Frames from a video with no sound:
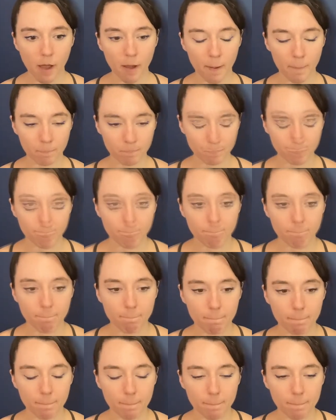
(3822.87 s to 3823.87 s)

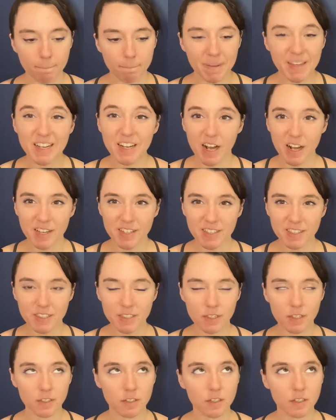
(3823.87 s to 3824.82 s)
Because